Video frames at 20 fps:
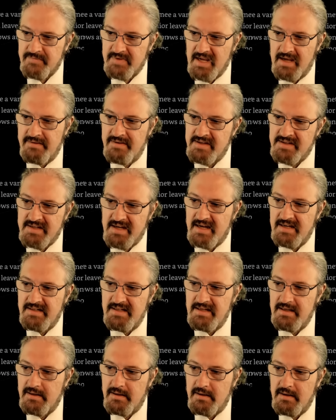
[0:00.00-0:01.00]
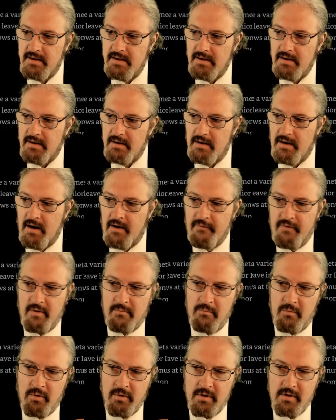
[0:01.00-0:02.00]
And this idea of a
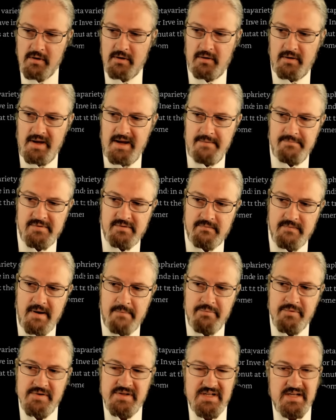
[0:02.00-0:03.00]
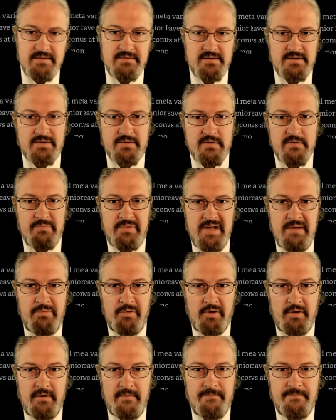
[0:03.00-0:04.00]
moral claim to represent the true
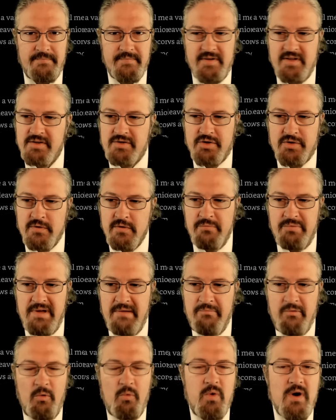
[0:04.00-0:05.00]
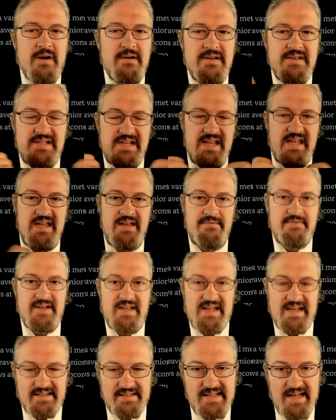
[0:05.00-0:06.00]
people, where does he
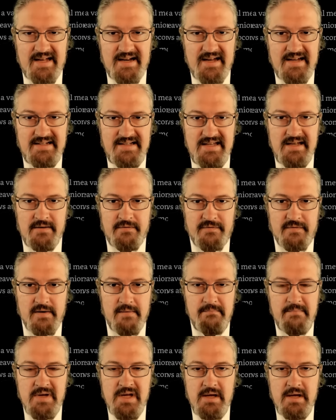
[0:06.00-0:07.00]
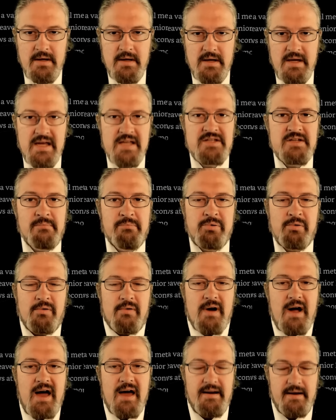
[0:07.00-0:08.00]
even get that idea from? It's a
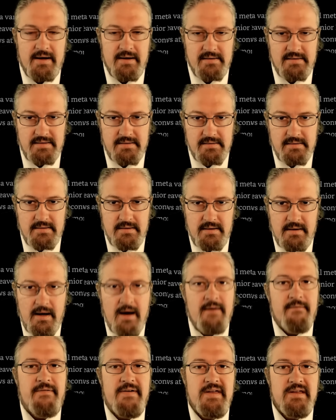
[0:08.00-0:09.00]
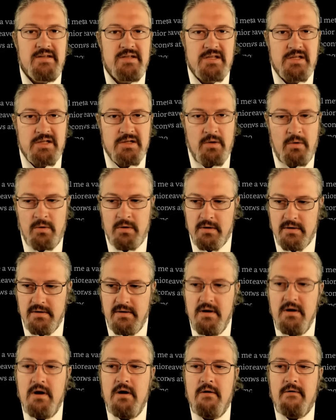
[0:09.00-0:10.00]
product of his
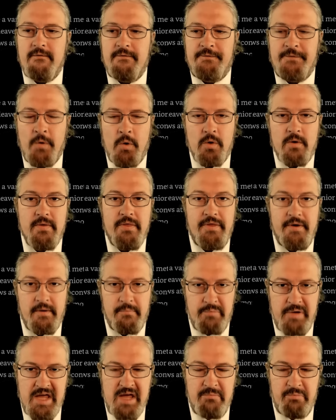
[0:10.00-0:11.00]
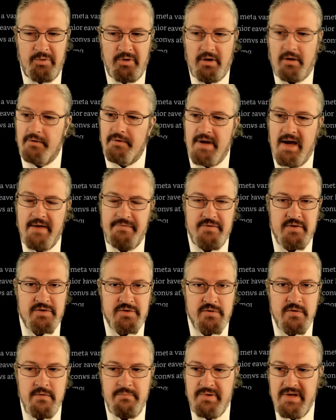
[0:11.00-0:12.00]
scorn for the people, not the
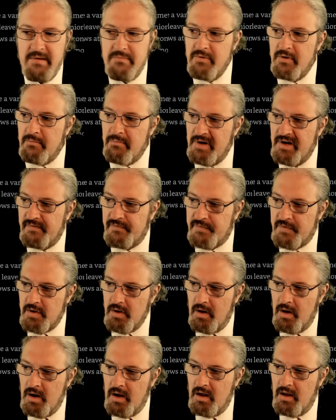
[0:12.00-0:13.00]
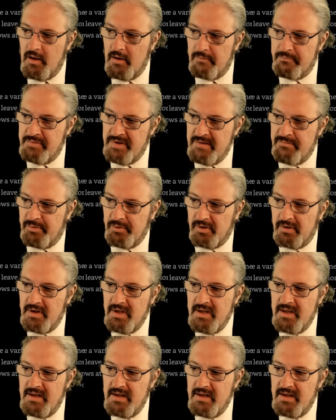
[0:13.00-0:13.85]
true people, but for all people.